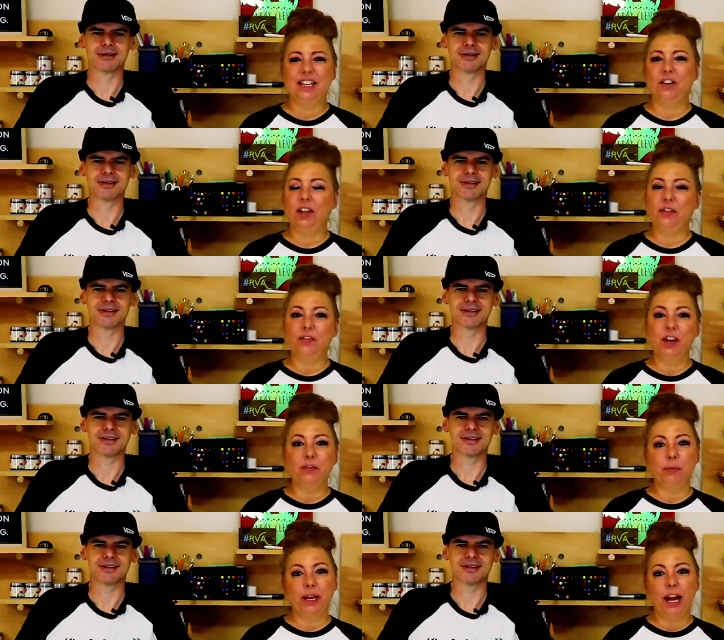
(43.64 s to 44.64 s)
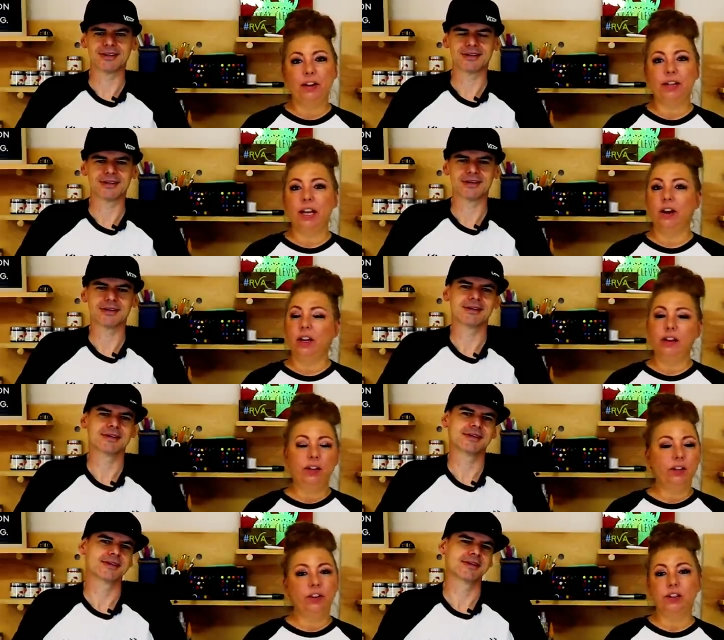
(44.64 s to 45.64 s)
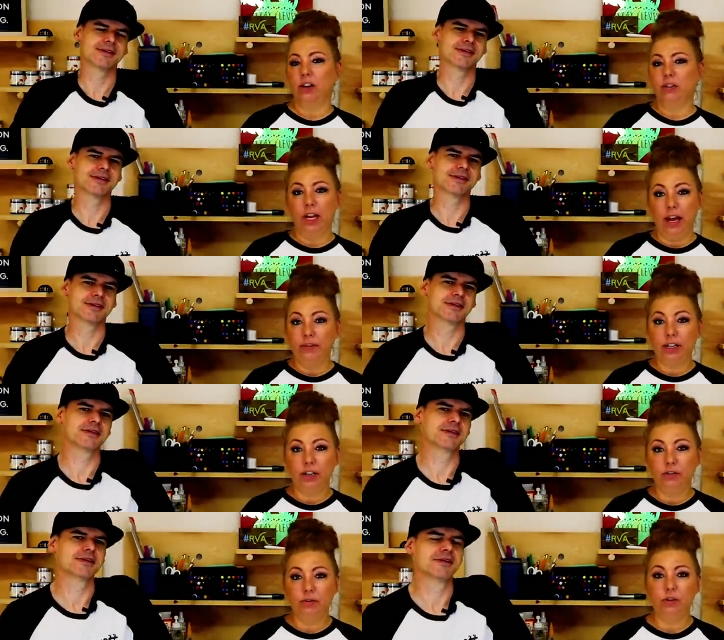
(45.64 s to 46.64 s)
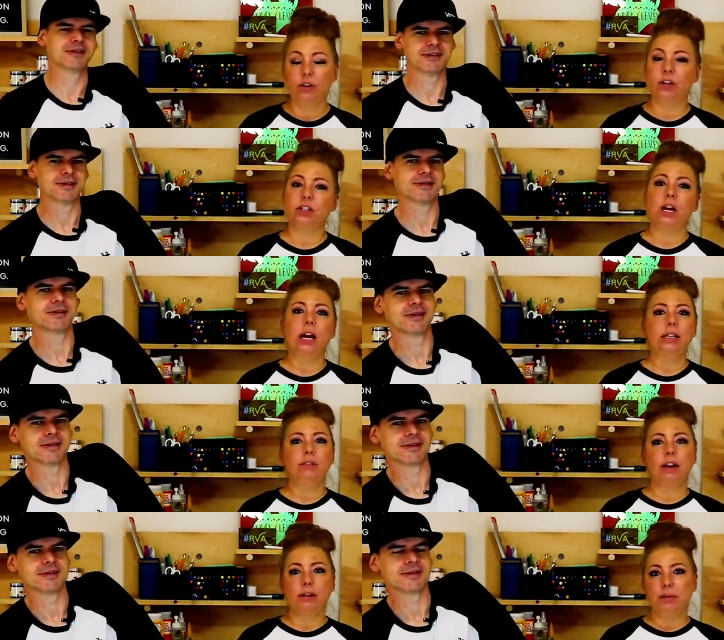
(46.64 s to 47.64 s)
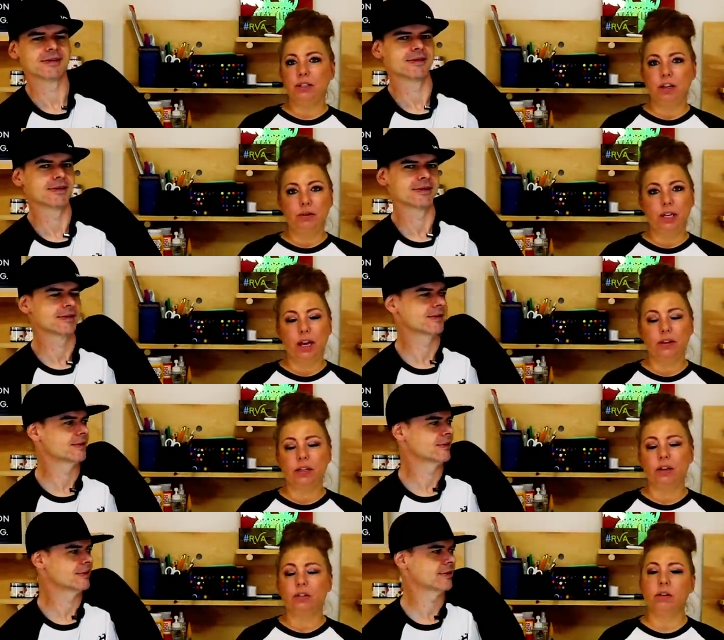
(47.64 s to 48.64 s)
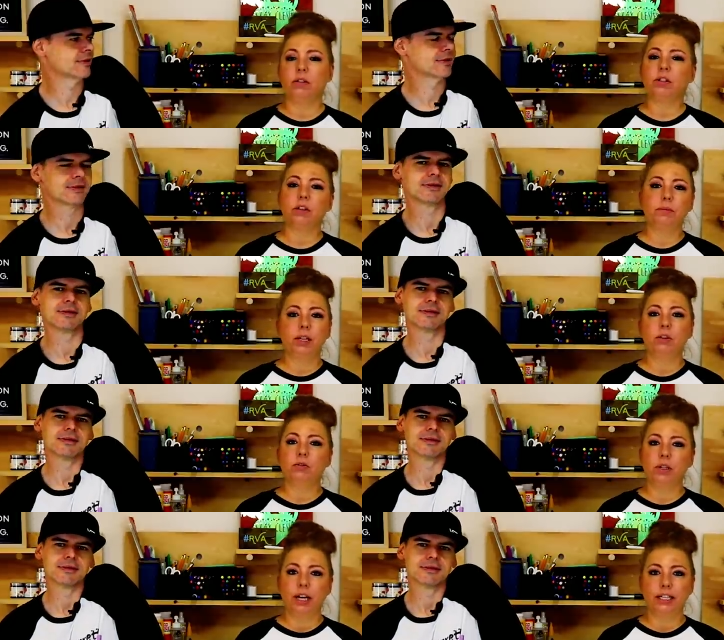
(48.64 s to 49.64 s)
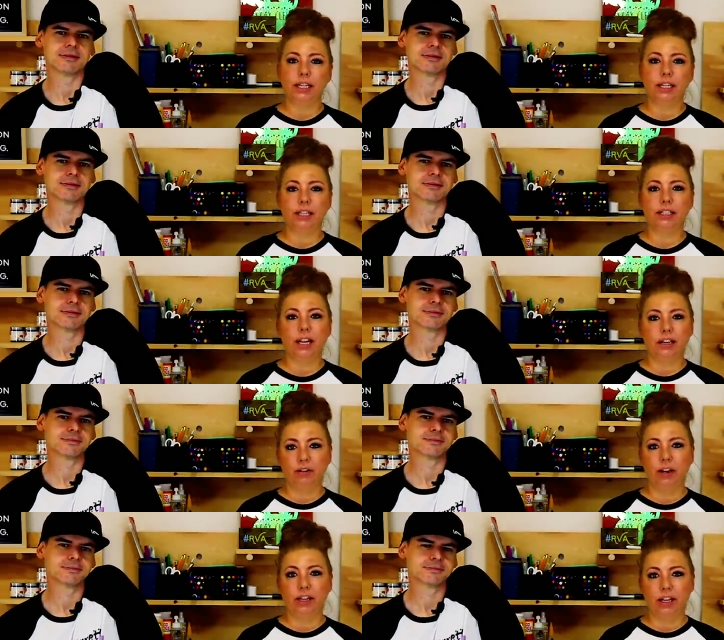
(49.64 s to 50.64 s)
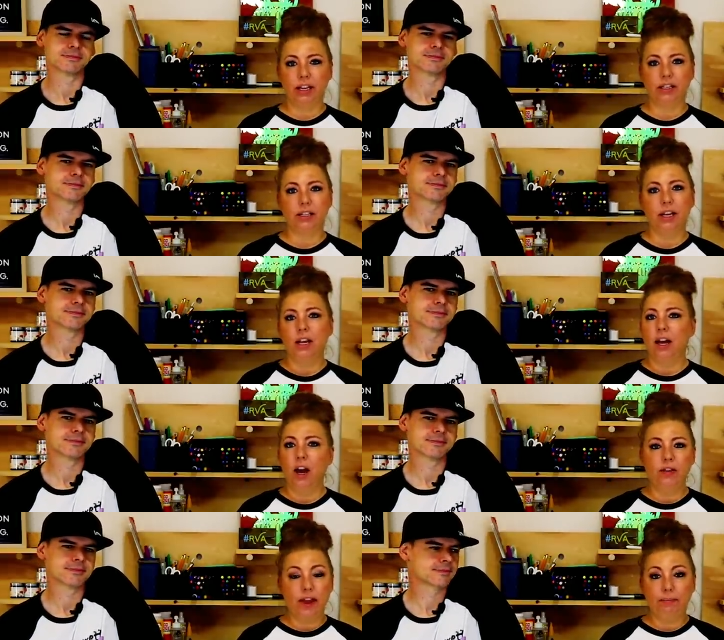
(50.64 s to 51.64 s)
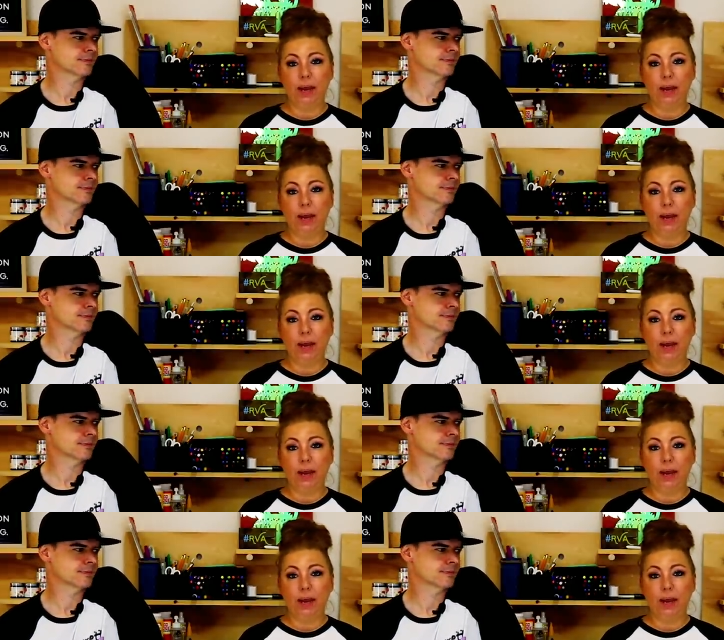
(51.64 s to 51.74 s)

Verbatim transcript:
Speaker 1: So if you've never been out there, even if you don't have a Glowforge, I highly recommend going out there. There are so many cool ideas and great things on that